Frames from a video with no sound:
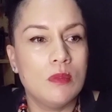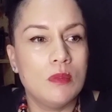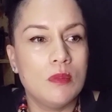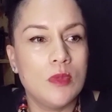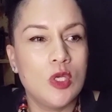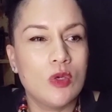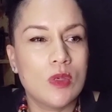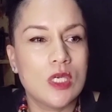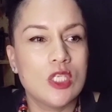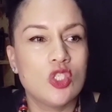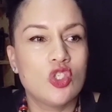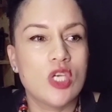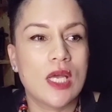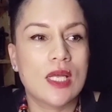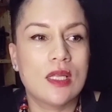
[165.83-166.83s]
you can
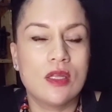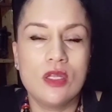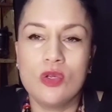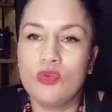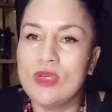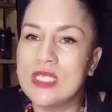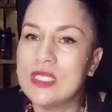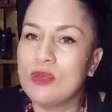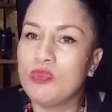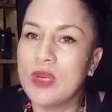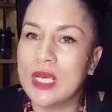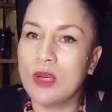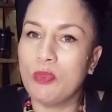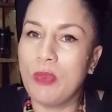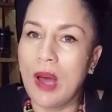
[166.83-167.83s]
check the recent
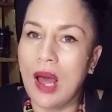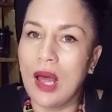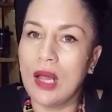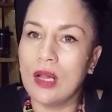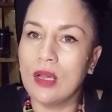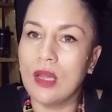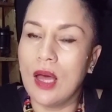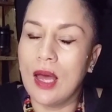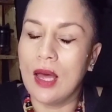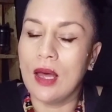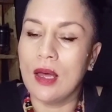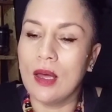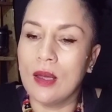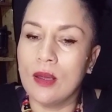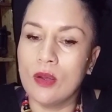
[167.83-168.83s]
Pick a Pile
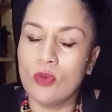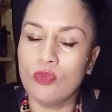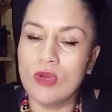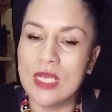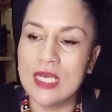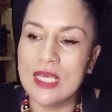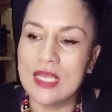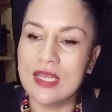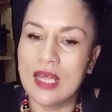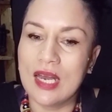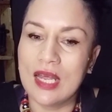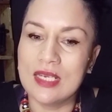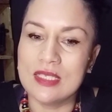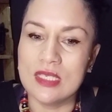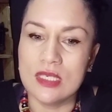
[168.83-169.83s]
reading that
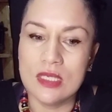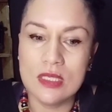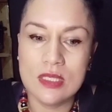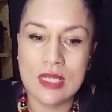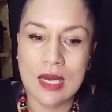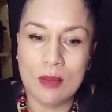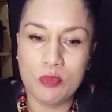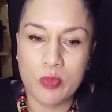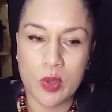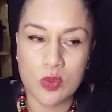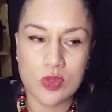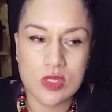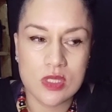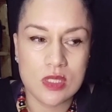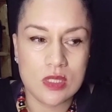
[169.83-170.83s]
I did, that I
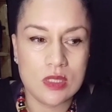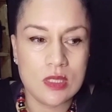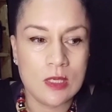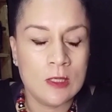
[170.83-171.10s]
posted,